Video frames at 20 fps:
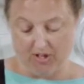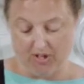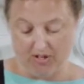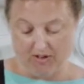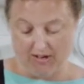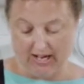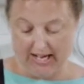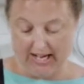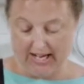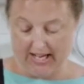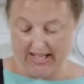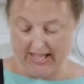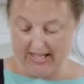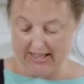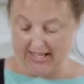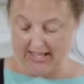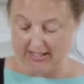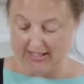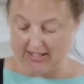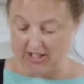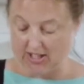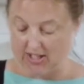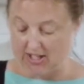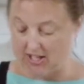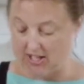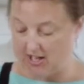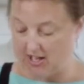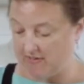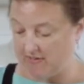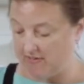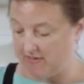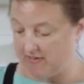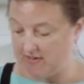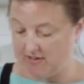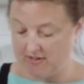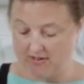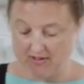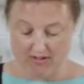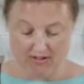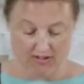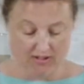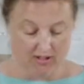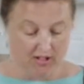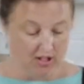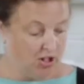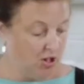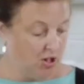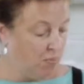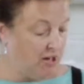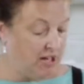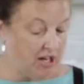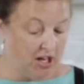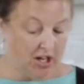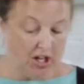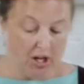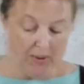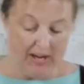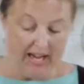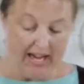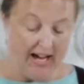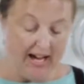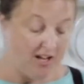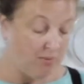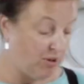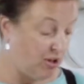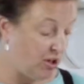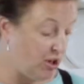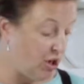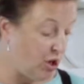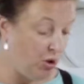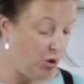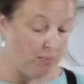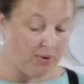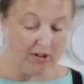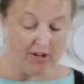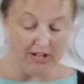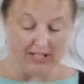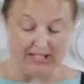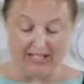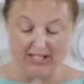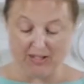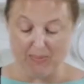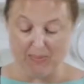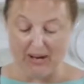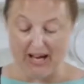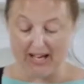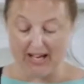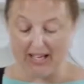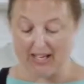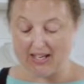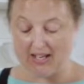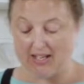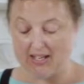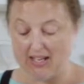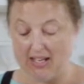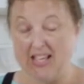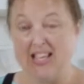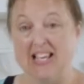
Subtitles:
All right, I think that's good enough. We can go ahead and we're going to open our yeast packet.